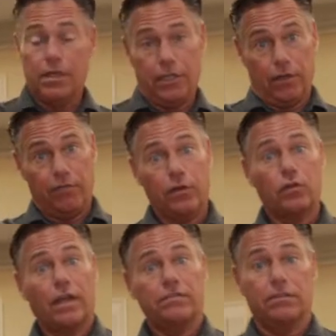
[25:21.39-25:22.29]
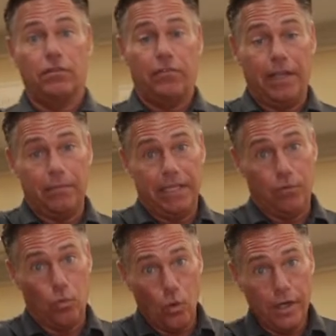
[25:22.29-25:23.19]
you know photographs of the family
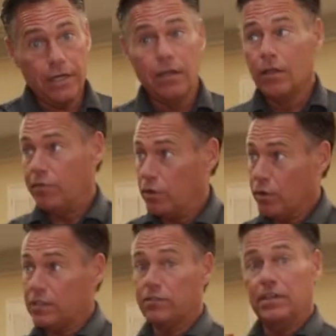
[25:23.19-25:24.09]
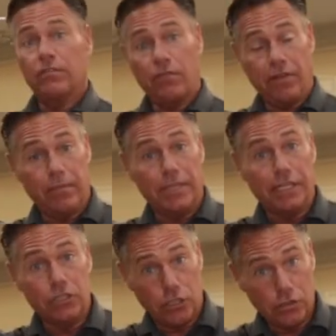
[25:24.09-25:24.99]
in one, photographs of a different
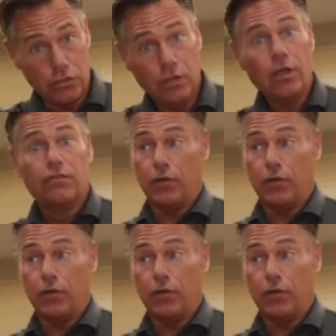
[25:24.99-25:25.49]
family in two,